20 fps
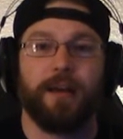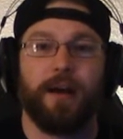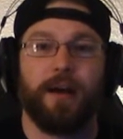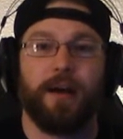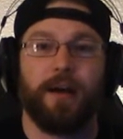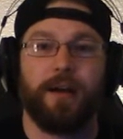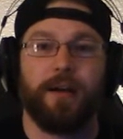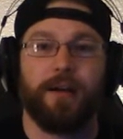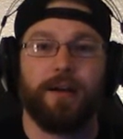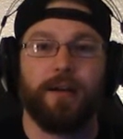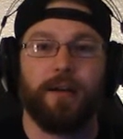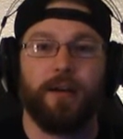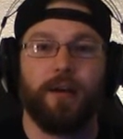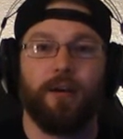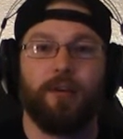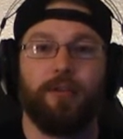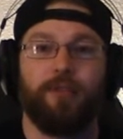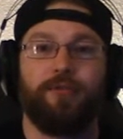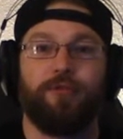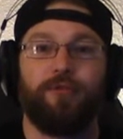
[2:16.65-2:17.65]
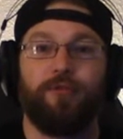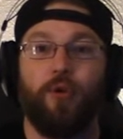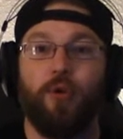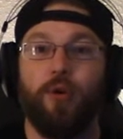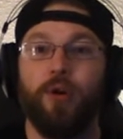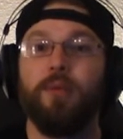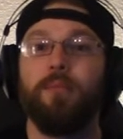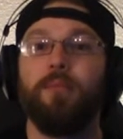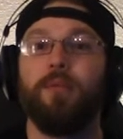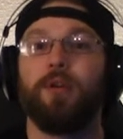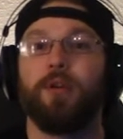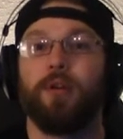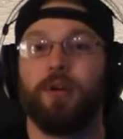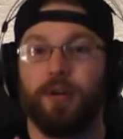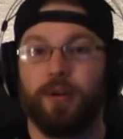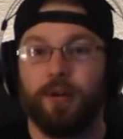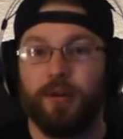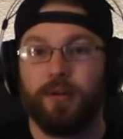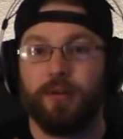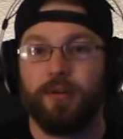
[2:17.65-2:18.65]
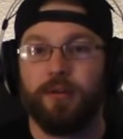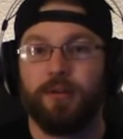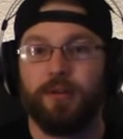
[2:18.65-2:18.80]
on former